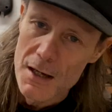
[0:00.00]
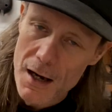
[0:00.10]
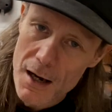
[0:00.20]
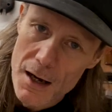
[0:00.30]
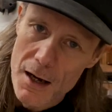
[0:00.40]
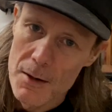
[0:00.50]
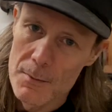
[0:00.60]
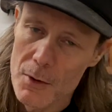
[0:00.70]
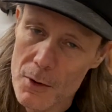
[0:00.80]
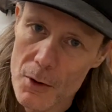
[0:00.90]

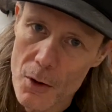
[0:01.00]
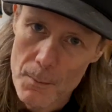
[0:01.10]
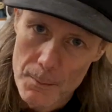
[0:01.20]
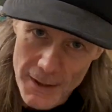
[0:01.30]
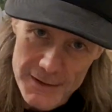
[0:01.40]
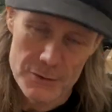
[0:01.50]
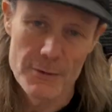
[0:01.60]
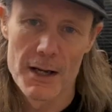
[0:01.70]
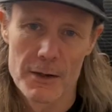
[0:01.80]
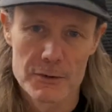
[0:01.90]
based
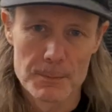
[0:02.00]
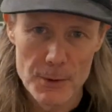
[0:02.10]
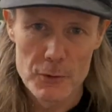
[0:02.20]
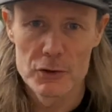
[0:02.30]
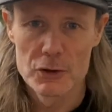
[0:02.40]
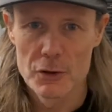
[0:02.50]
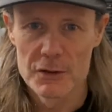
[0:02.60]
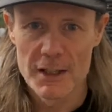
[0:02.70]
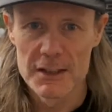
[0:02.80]
around Builder's Choice